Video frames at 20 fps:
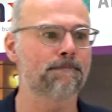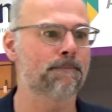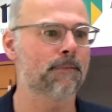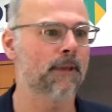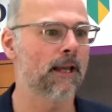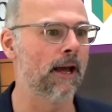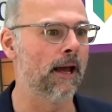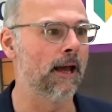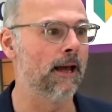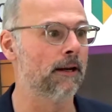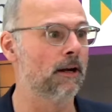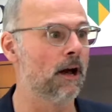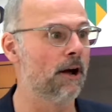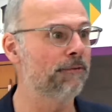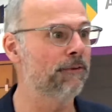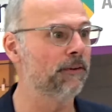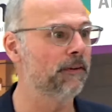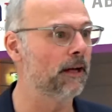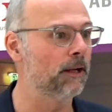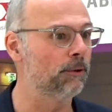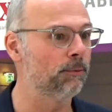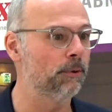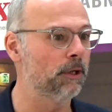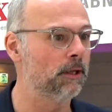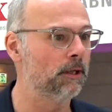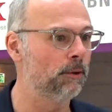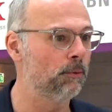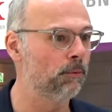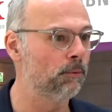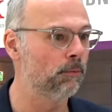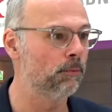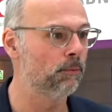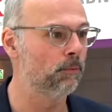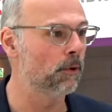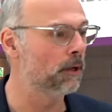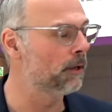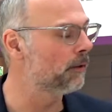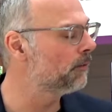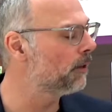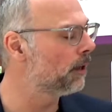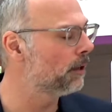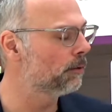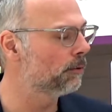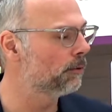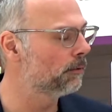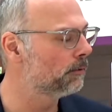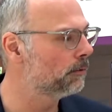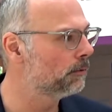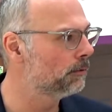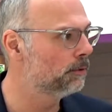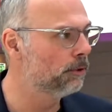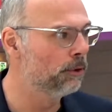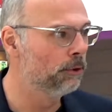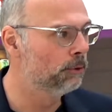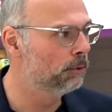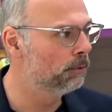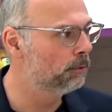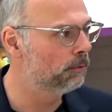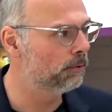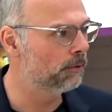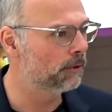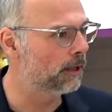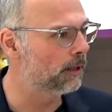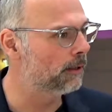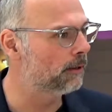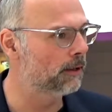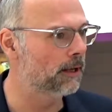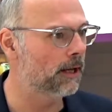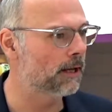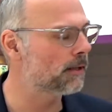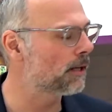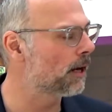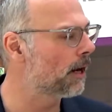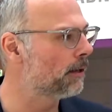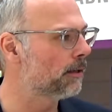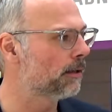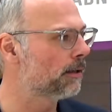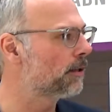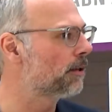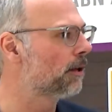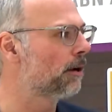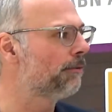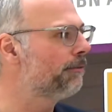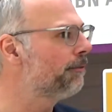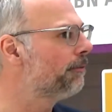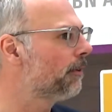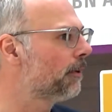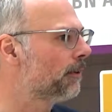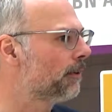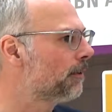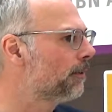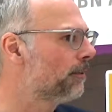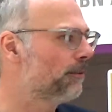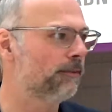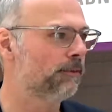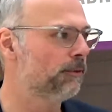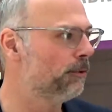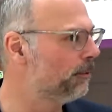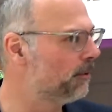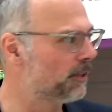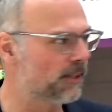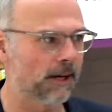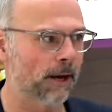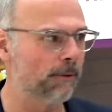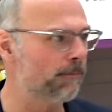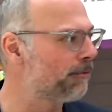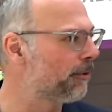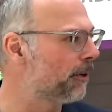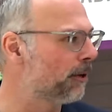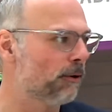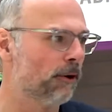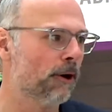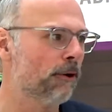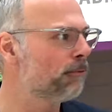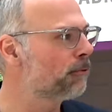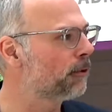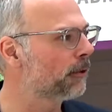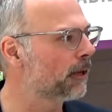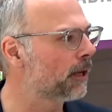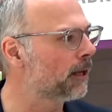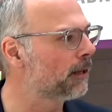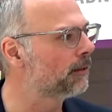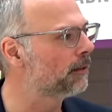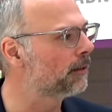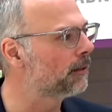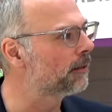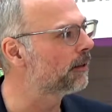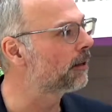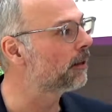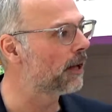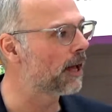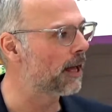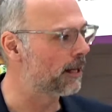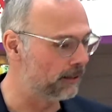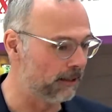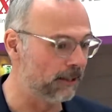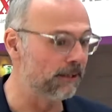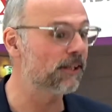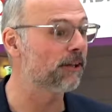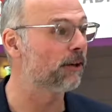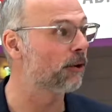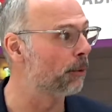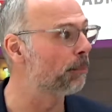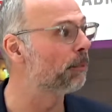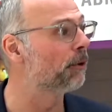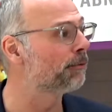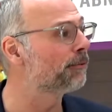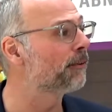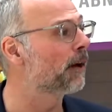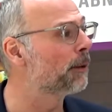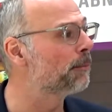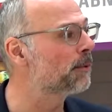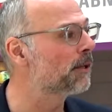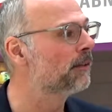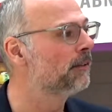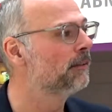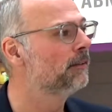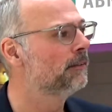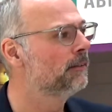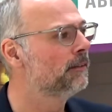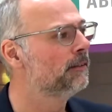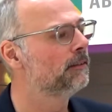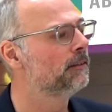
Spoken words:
And after that, we want to take on new and exciting stuff and do the same thing all over again, at least a couple of times. Yep.